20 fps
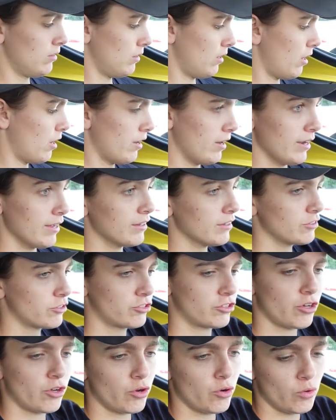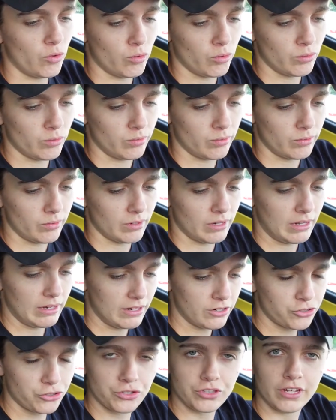Alright, so
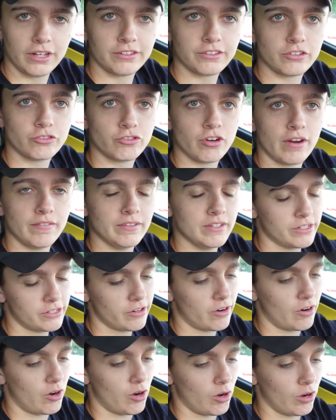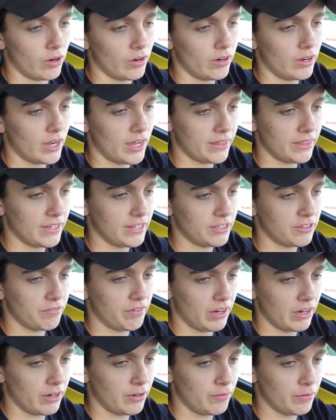initial thoughts on driving this car. I think it's
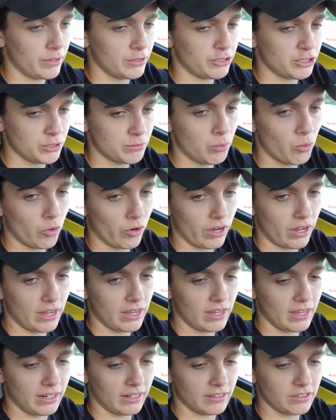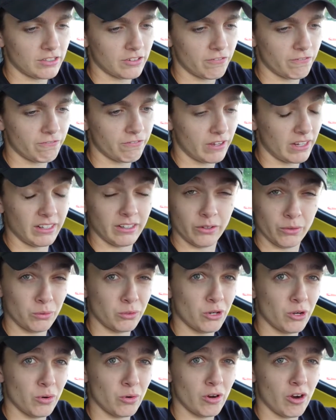very, very sporty and it's a fun little
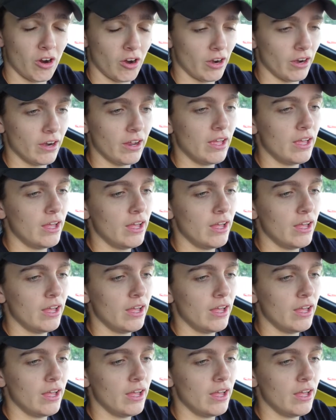go-kart.